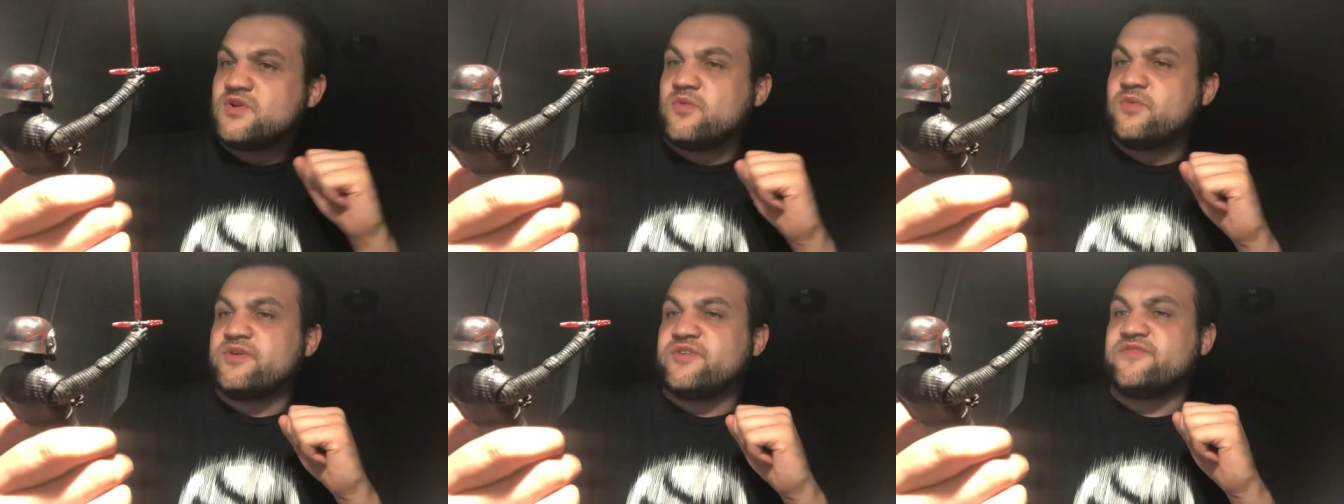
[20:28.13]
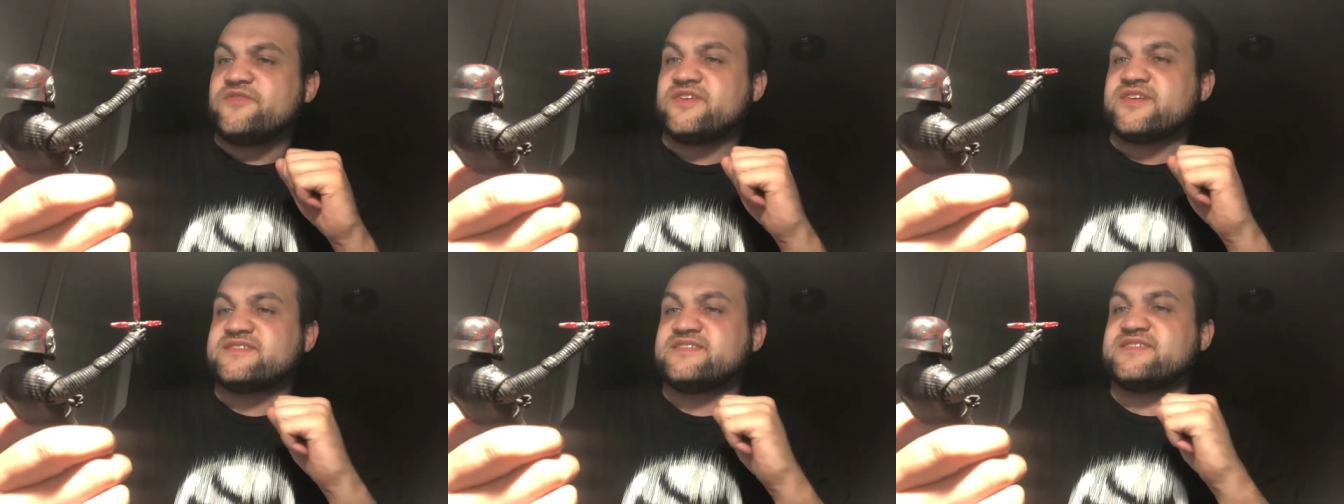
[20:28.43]
where
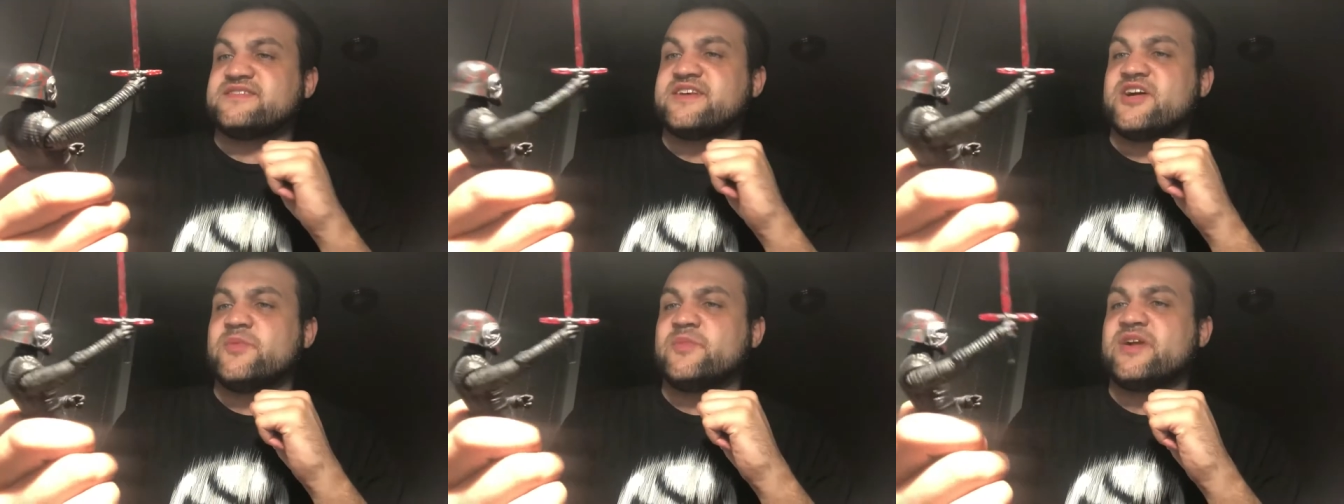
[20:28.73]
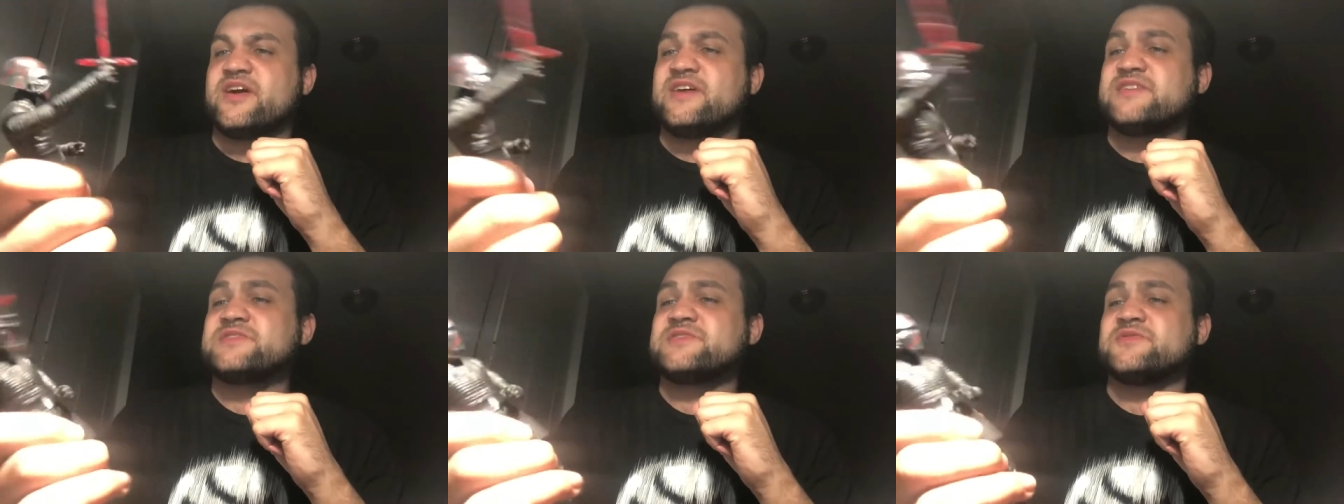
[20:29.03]
he fixed his
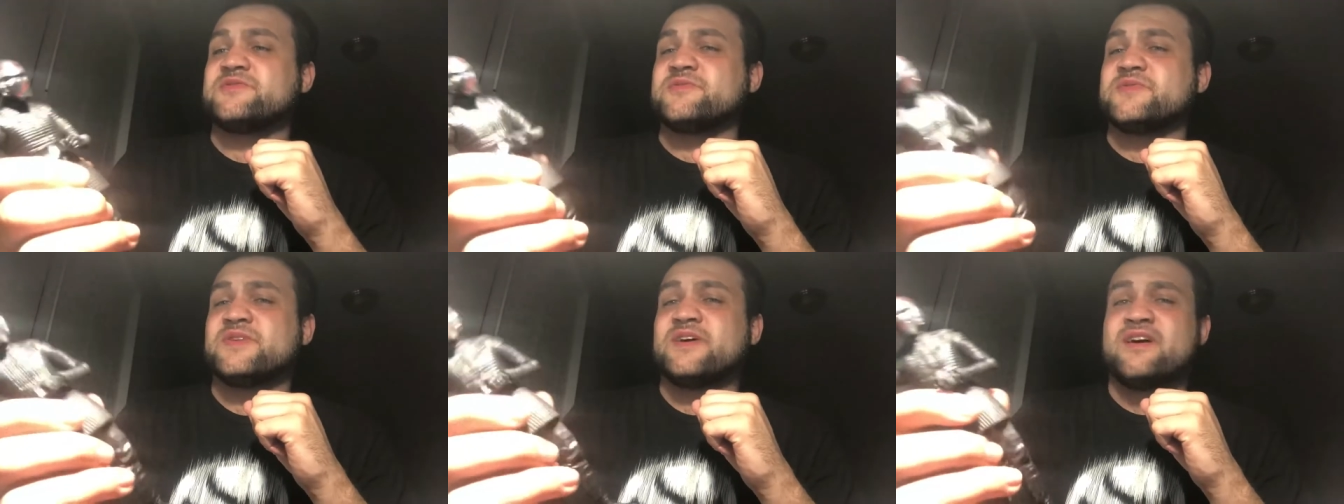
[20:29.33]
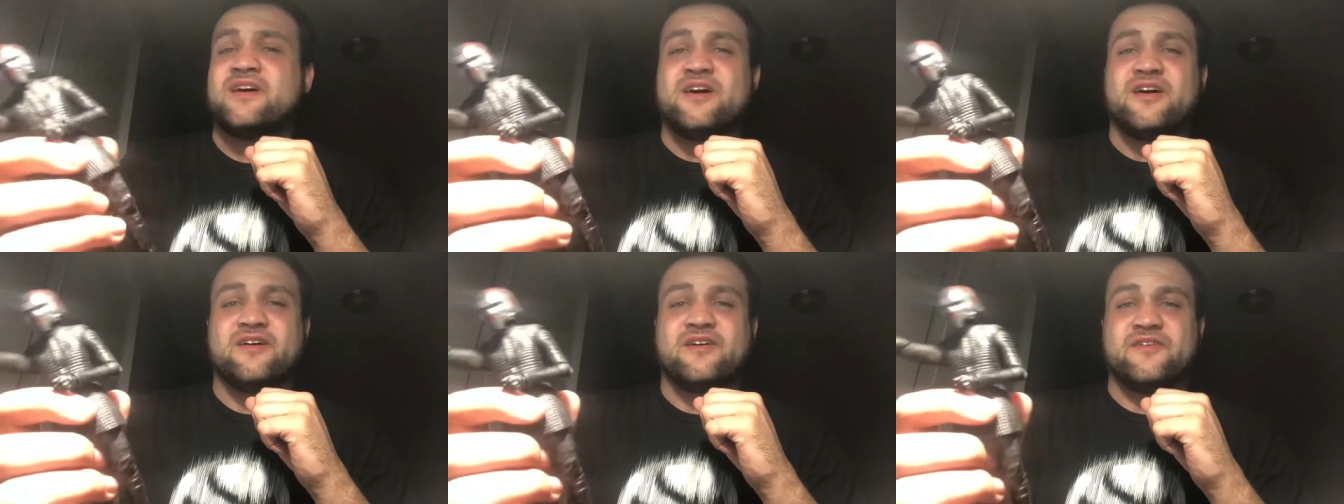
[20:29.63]
helmet. I also
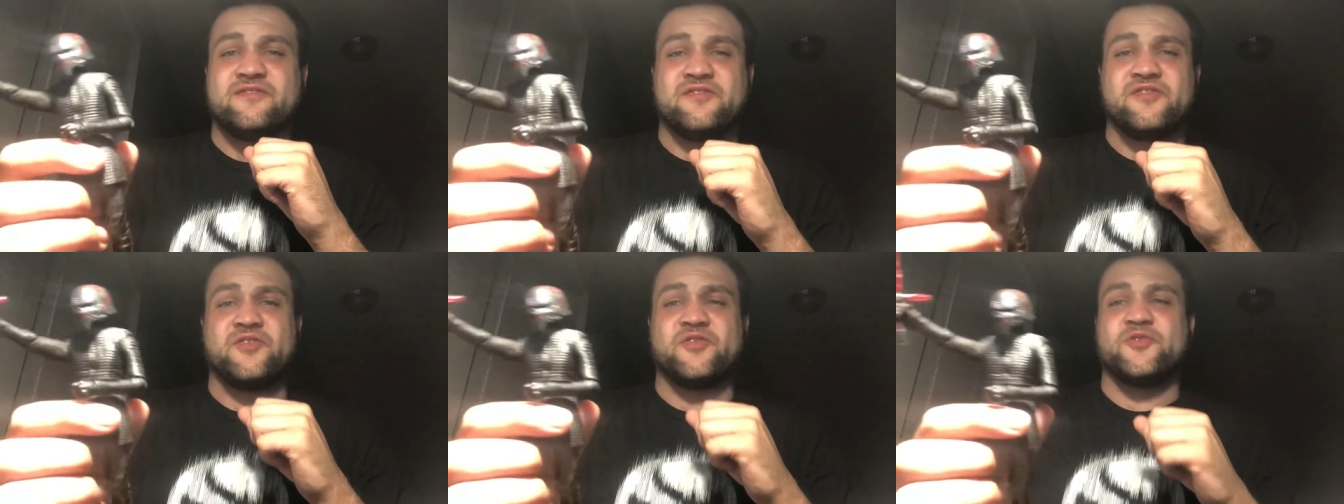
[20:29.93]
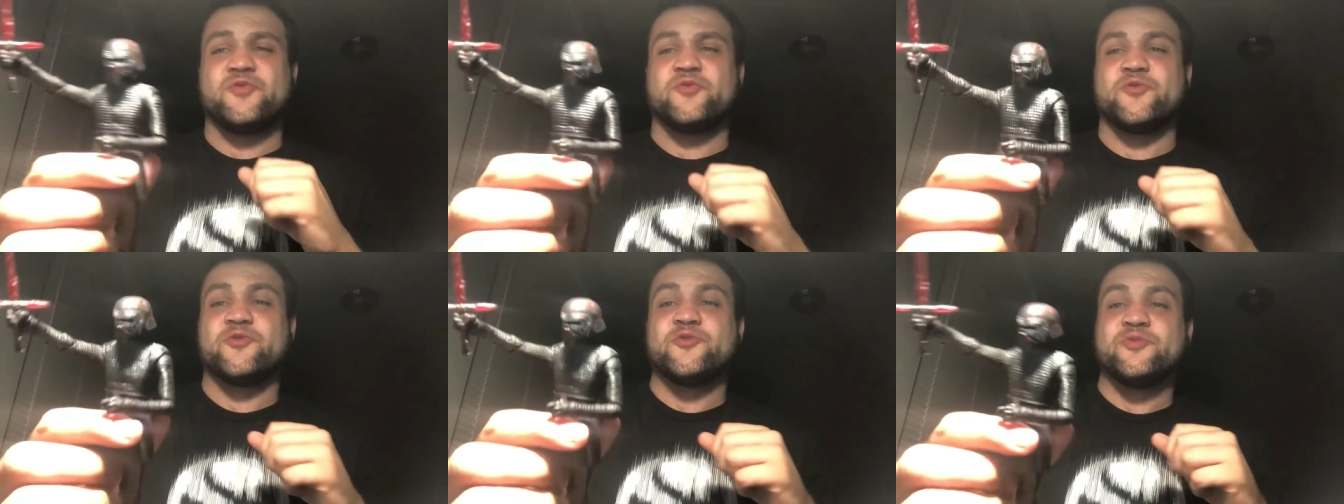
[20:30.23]
have
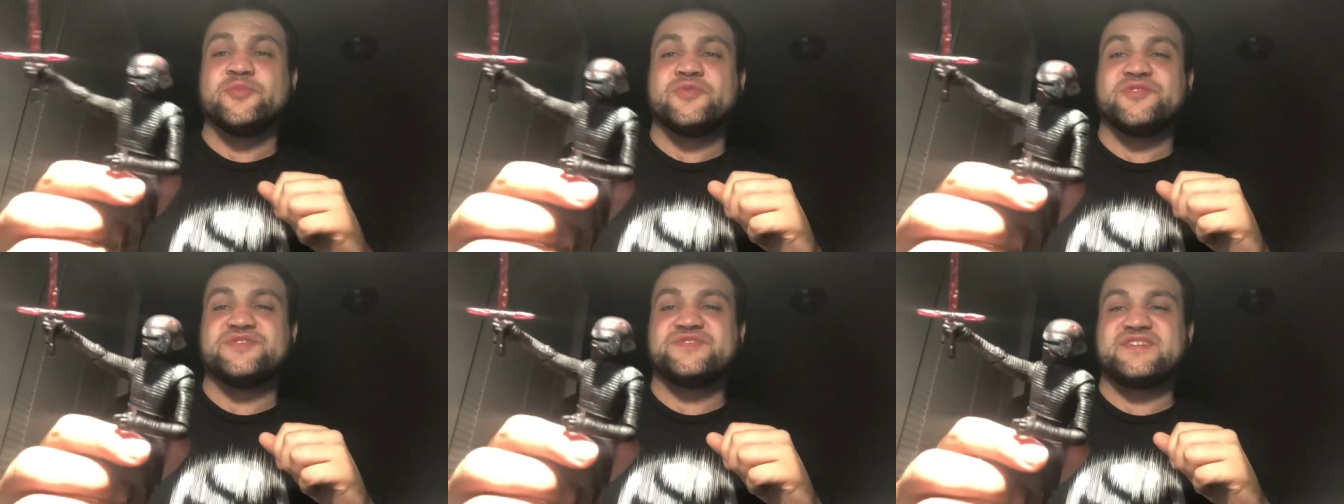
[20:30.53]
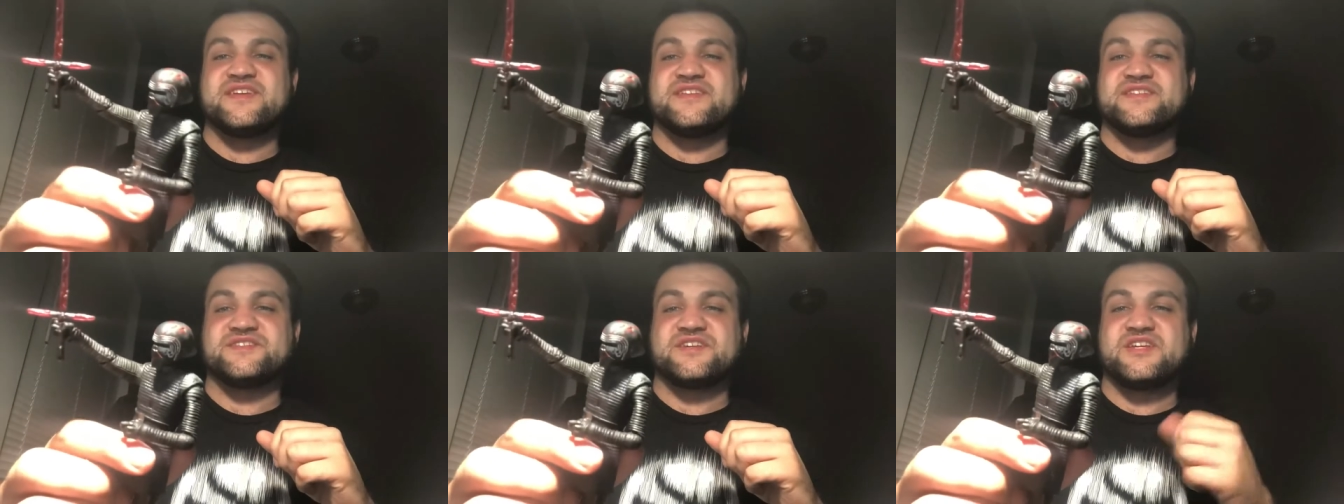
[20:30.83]
heard rumors
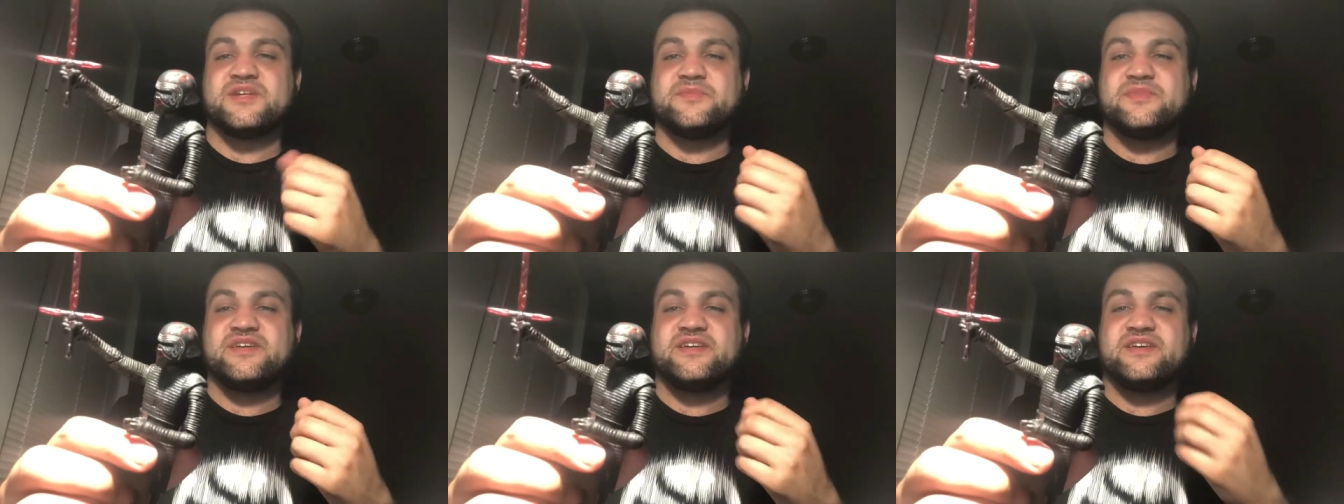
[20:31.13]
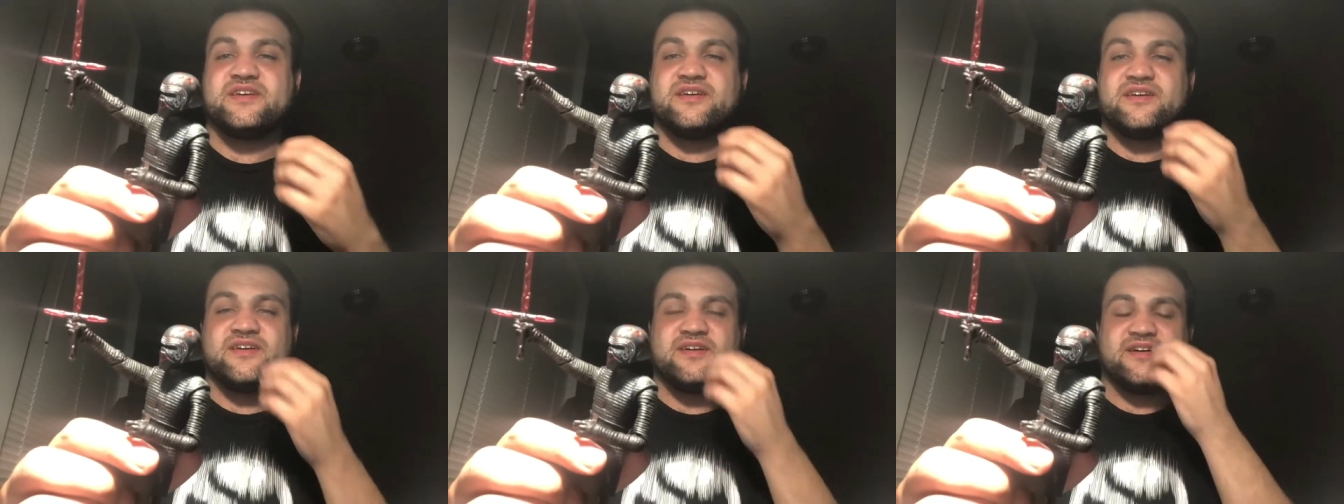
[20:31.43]
that it's going to
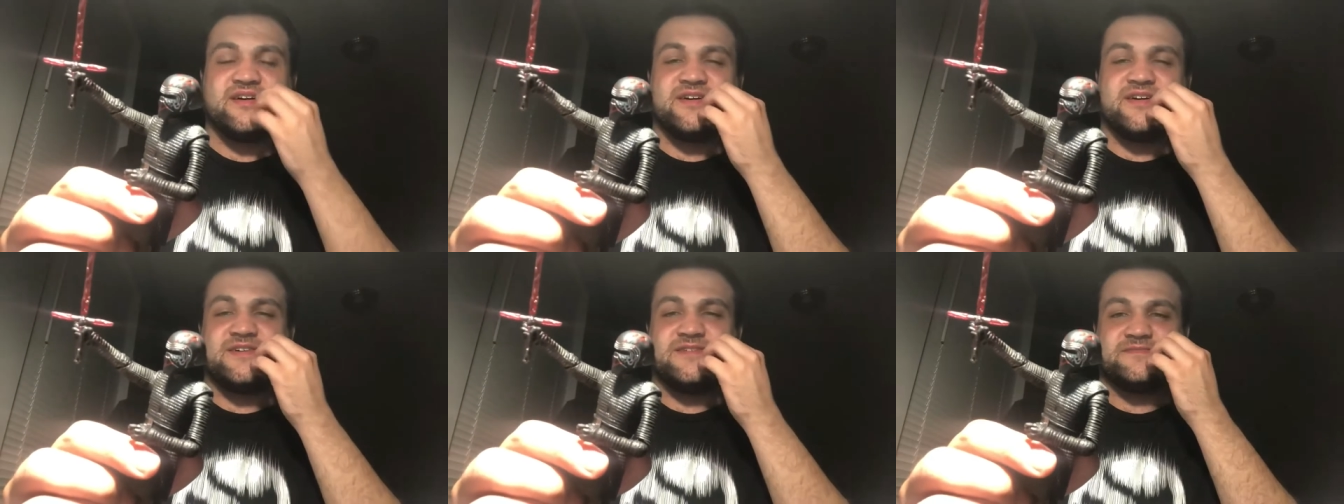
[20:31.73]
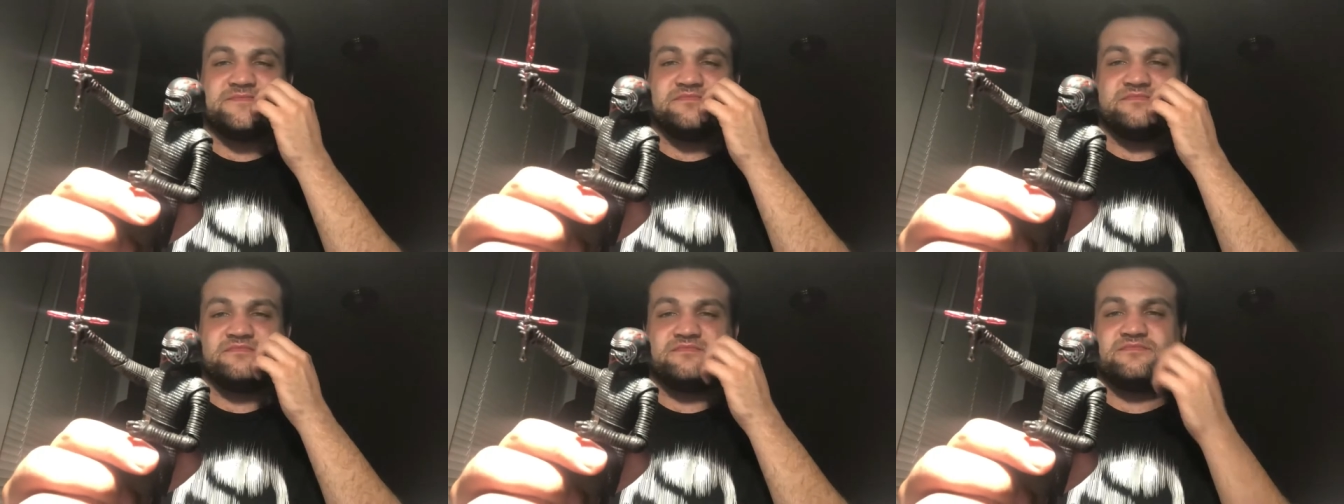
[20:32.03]
be
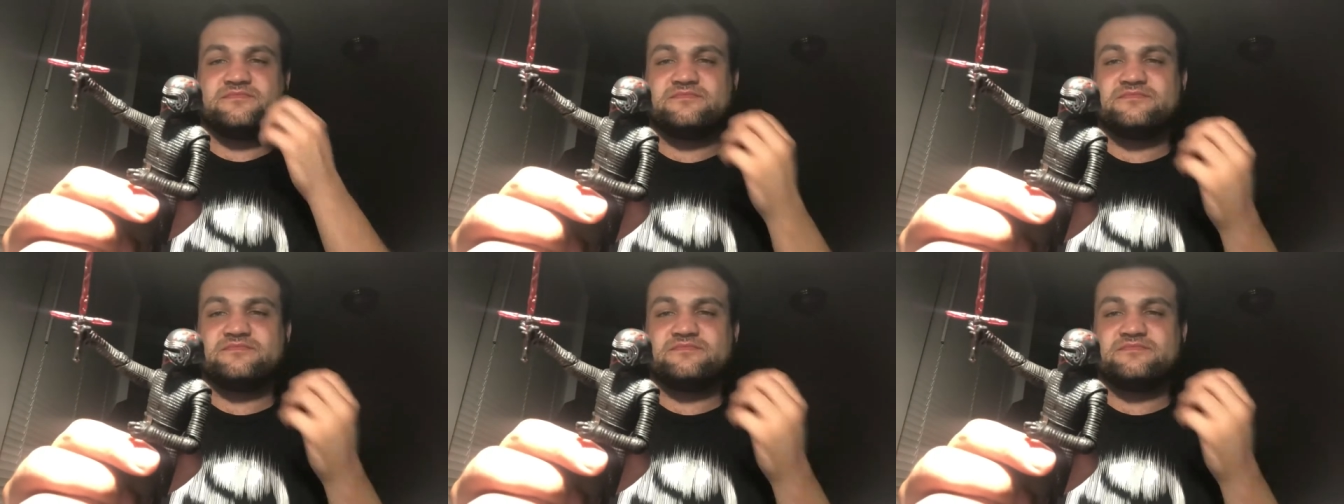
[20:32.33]
um,